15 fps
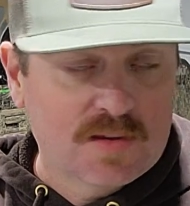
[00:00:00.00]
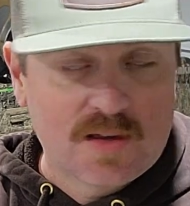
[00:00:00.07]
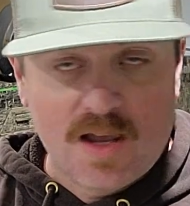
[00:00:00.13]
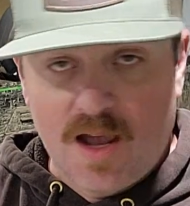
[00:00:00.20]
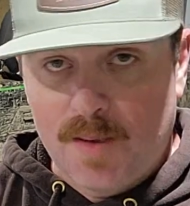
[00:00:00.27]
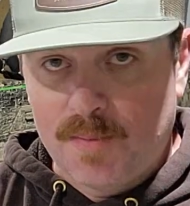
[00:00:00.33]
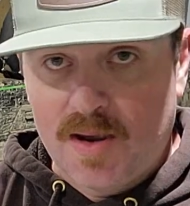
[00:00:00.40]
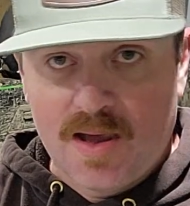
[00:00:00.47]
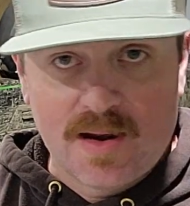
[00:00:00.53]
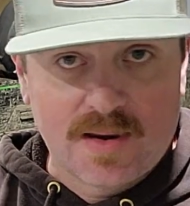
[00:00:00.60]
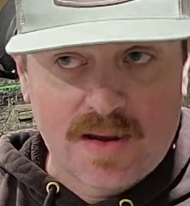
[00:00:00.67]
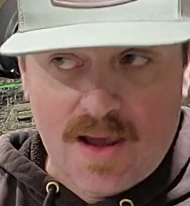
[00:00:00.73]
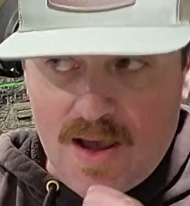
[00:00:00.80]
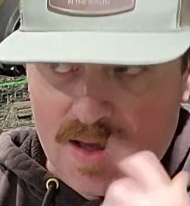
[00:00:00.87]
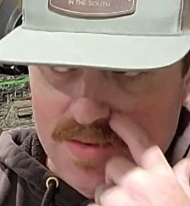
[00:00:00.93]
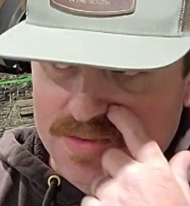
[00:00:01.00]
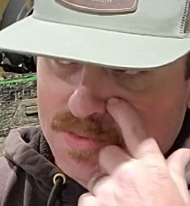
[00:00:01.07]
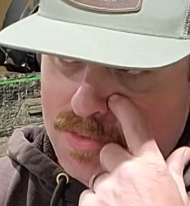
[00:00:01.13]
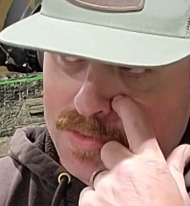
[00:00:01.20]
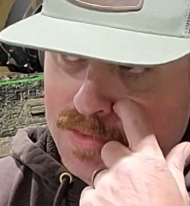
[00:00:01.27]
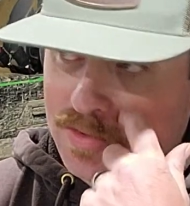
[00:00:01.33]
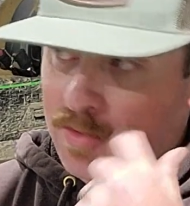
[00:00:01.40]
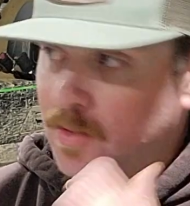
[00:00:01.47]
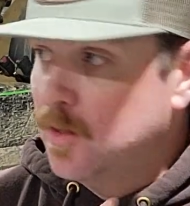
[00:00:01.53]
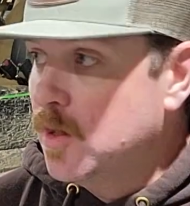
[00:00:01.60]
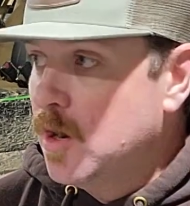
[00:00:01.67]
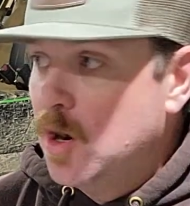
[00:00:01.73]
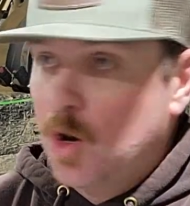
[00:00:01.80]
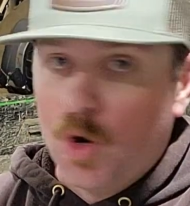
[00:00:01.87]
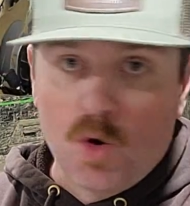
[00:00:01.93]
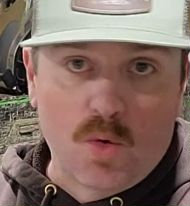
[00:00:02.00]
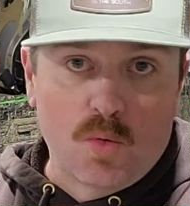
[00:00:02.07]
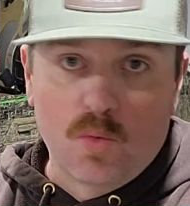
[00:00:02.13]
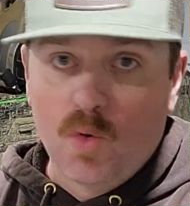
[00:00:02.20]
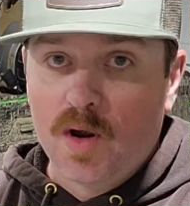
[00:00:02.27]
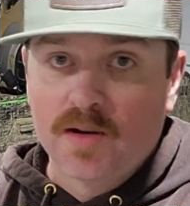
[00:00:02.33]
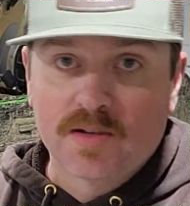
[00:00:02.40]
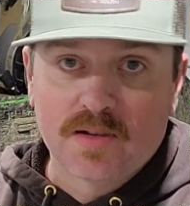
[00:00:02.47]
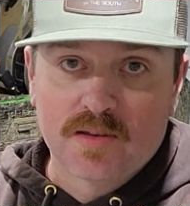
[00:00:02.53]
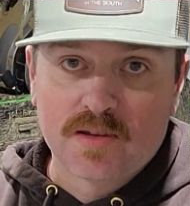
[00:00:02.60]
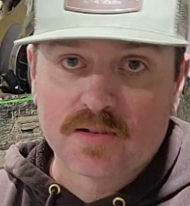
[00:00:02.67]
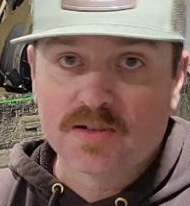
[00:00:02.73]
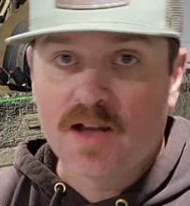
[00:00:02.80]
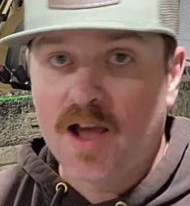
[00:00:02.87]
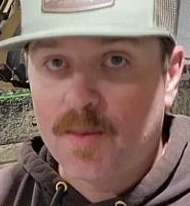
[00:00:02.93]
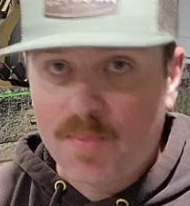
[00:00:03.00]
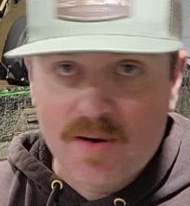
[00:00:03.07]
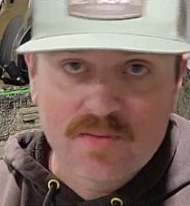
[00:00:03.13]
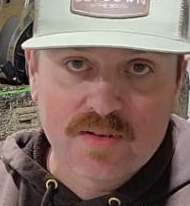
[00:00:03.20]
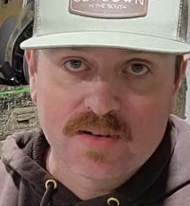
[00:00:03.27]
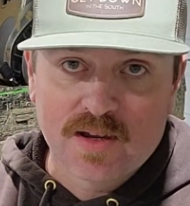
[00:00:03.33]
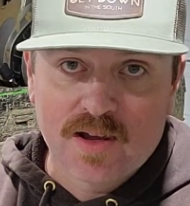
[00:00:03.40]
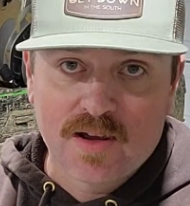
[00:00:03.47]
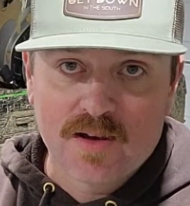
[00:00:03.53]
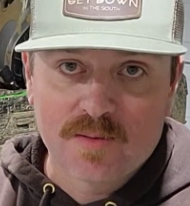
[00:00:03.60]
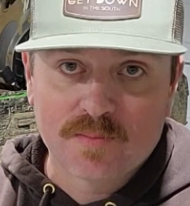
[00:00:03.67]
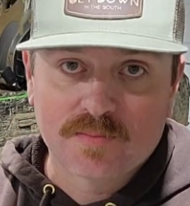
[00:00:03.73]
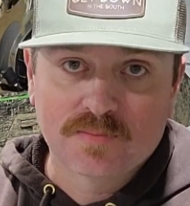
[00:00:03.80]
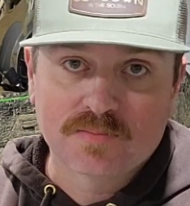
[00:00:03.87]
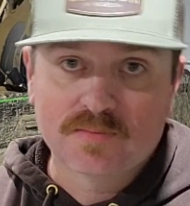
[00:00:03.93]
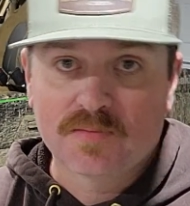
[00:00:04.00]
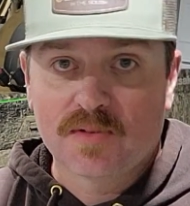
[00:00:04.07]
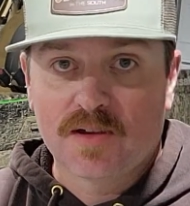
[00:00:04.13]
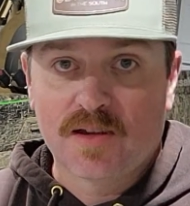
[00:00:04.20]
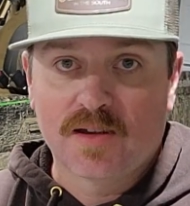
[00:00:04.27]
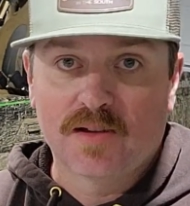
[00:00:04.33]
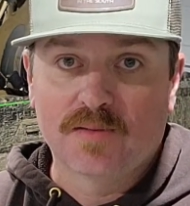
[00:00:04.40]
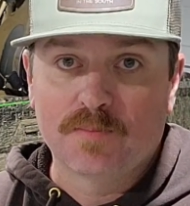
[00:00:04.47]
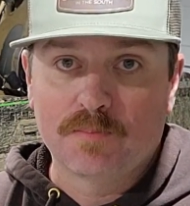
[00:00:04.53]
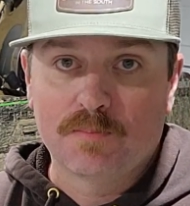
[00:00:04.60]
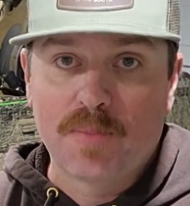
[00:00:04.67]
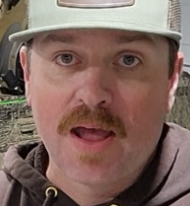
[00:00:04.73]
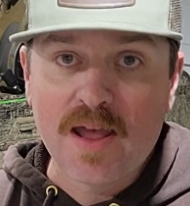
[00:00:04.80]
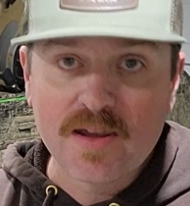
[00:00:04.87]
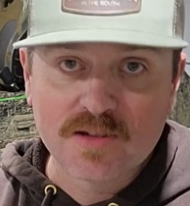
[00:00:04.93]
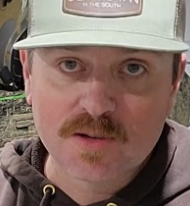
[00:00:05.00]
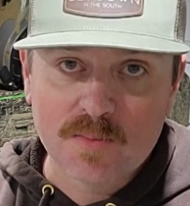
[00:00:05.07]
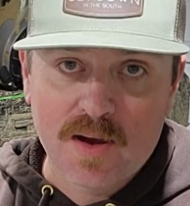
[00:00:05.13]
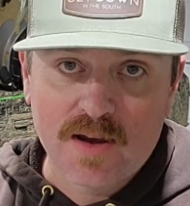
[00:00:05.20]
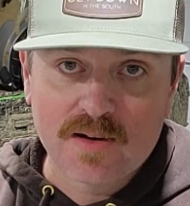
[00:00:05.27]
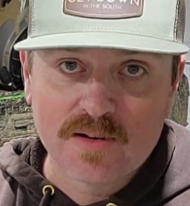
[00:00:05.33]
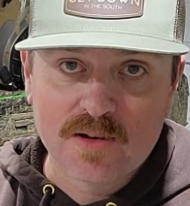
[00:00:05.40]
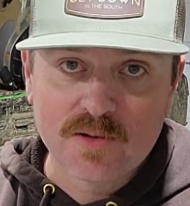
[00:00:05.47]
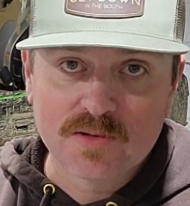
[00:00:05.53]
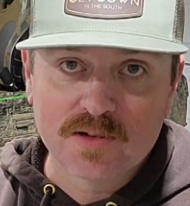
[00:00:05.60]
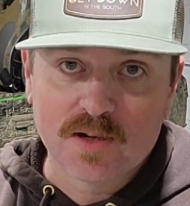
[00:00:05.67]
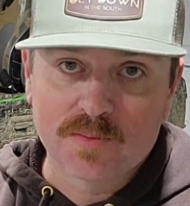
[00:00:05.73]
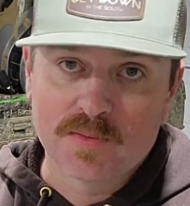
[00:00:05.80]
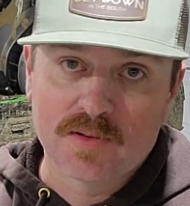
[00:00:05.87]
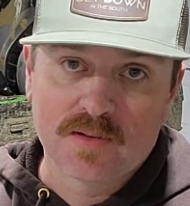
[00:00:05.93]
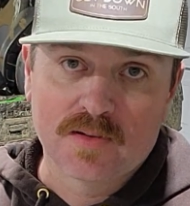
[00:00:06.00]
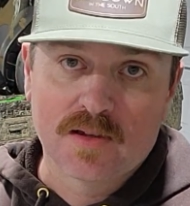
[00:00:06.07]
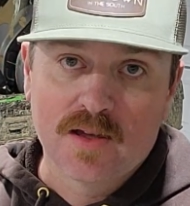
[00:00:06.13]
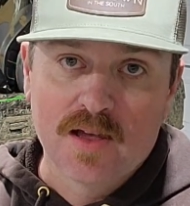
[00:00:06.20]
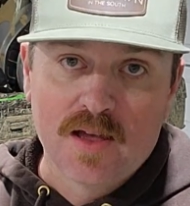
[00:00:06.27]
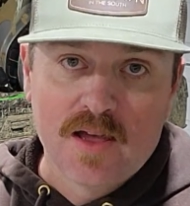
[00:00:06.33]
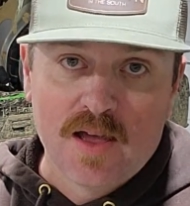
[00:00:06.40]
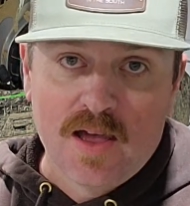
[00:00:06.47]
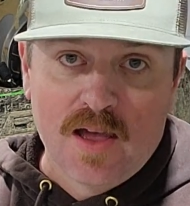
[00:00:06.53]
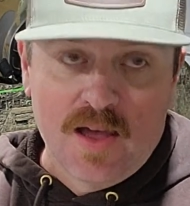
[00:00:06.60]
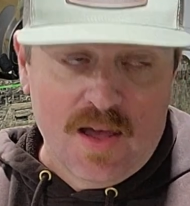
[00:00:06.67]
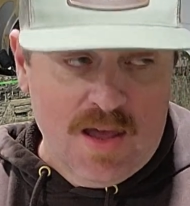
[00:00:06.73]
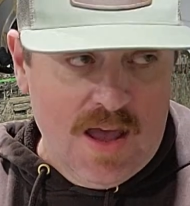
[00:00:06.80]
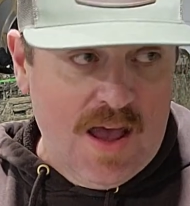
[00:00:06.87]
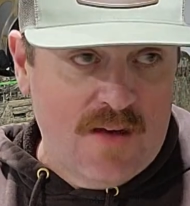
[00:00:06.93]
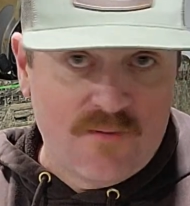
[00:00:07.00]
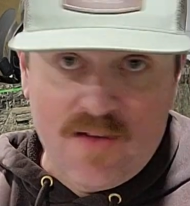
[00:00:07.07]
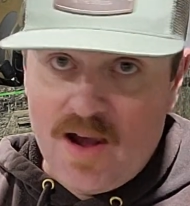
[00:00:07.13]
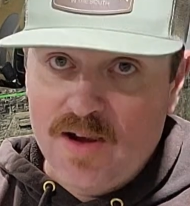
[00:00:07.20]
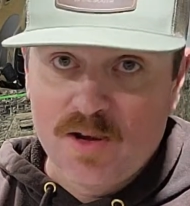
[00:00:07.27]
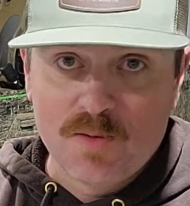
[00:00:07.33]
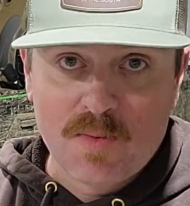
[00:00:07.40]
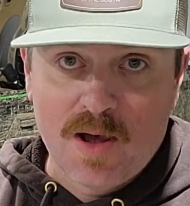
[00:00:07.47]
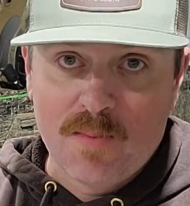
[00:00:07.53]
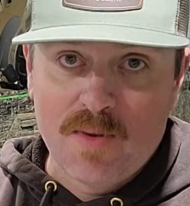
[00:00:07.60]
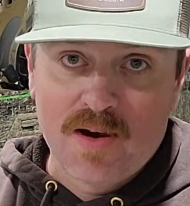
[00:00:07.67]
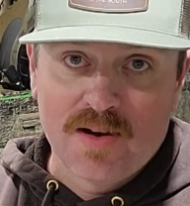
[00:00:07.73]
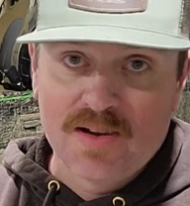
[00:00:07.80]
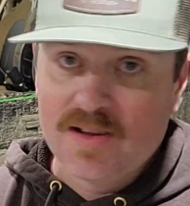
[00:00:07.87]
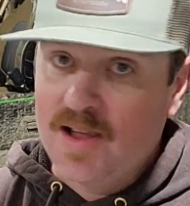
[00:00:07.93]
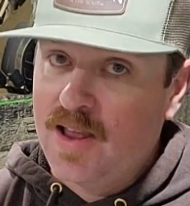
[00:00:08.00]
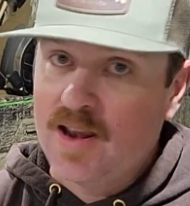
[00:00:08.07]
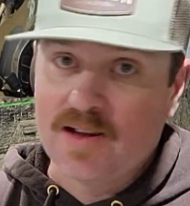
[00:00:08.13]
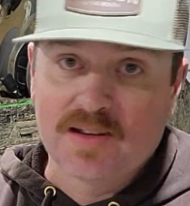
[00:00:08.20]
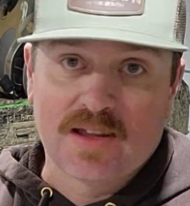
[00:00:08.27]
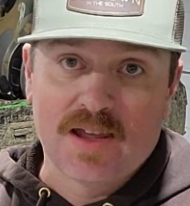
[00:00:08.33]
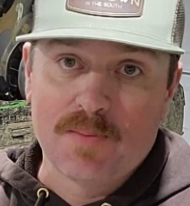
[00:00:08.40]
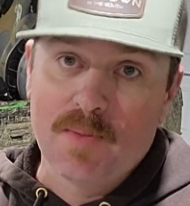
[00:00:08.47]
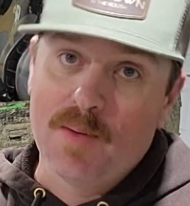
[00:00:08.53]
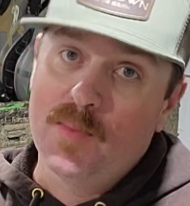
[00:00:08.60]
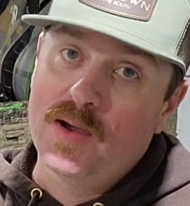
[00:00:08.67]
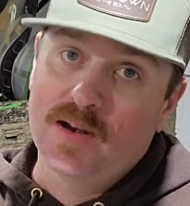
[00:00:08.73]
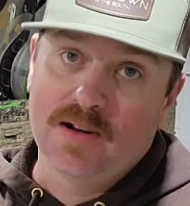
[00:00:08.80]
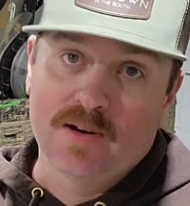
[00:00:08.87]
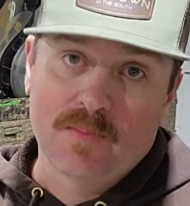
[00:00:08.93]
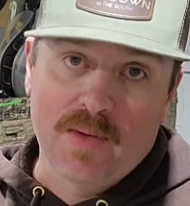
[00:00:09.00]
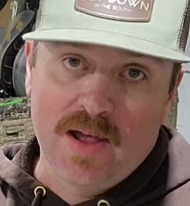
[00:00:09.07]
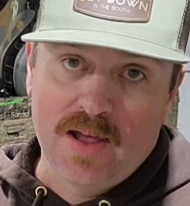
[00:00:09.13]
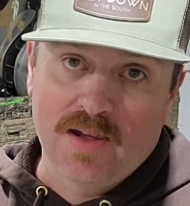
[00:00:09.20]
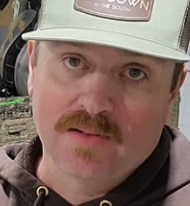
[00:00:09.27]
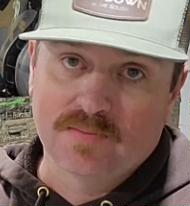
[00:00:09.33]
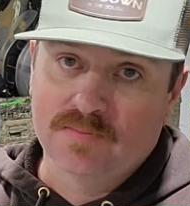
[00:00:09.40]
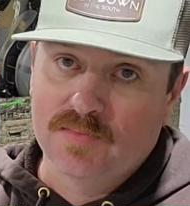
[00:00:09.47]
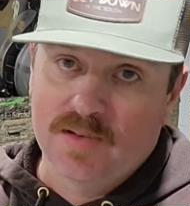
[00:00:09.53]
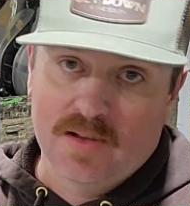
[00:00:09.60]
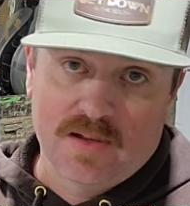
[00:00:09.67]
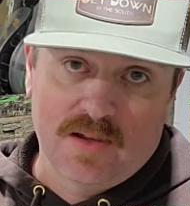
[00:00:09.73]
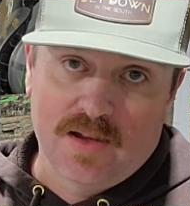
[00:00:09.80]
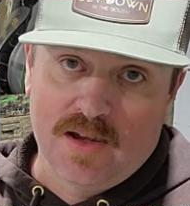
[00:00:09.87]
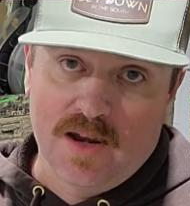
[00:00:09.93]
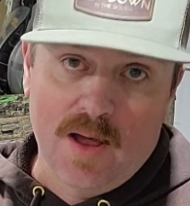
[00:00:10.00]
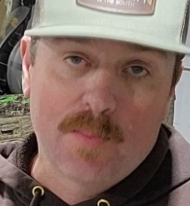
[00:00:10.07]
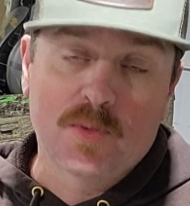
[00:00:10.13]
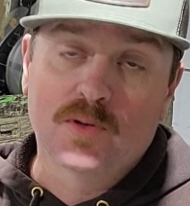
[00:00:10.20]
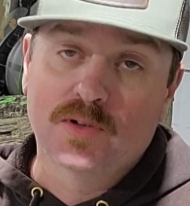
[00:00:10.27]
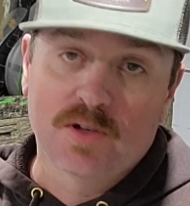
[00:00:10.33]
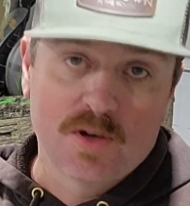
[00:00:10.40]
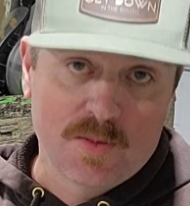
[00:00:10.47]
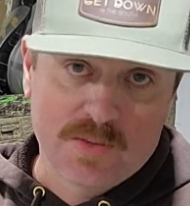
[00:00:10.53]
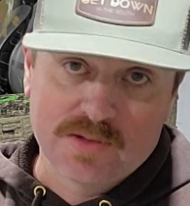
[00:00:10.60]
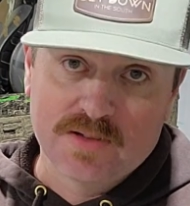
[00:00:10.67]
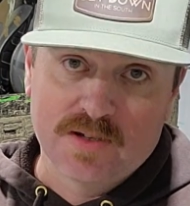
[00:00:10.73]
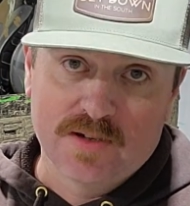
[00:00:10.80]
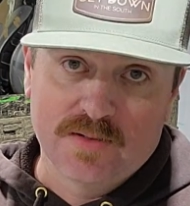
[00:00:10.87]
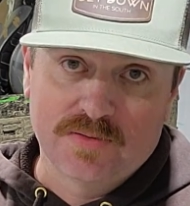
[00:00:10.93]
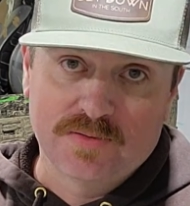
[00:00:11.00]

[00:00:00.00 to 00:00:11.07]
I'm not a guy that's gonna run to the shop every time and pay somebody to do something. I value my money. I like to keep my money in the bank, and I'm gonna do it myself.